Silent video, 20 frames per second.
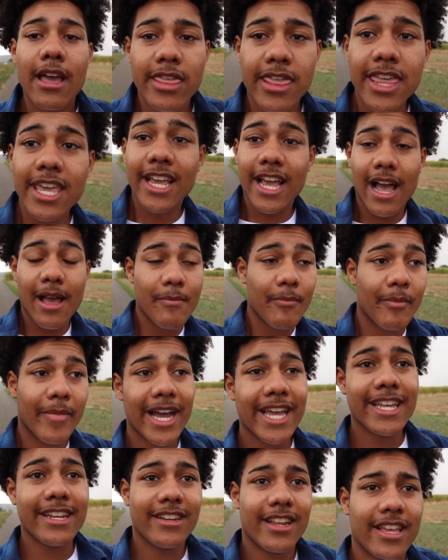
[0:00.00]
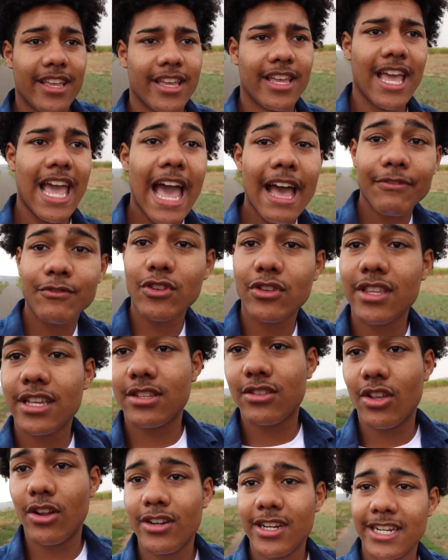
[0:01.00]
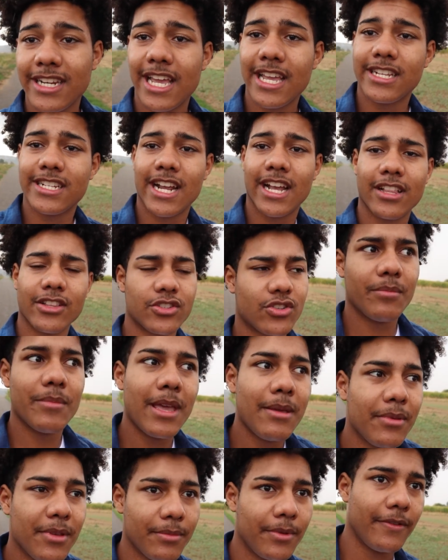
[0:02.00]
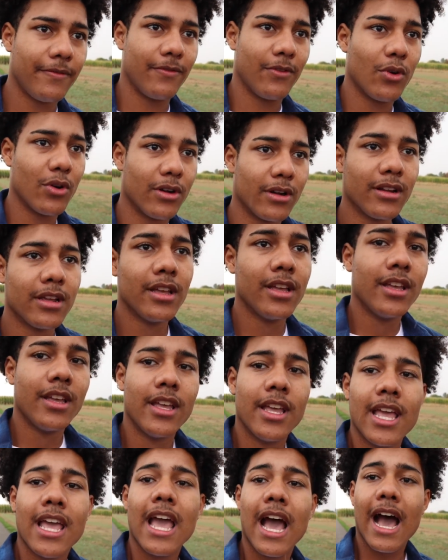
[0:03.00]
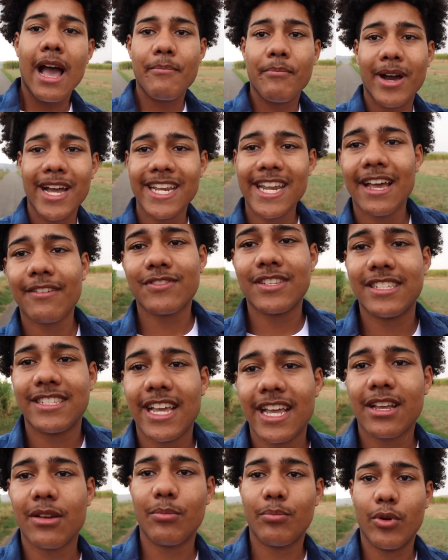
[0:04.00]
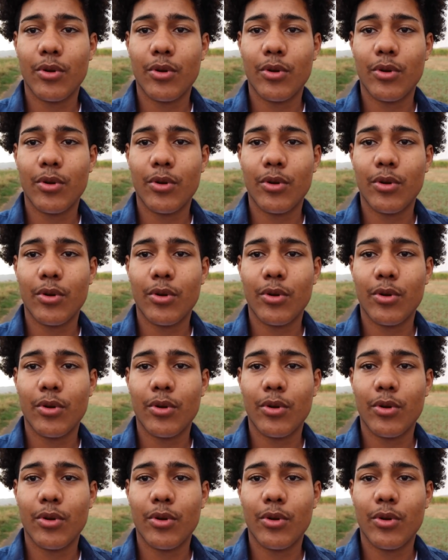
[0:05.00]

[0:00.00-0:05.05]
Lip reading: I think I might, after this 30-day challenge, or maybe before, I might have to take a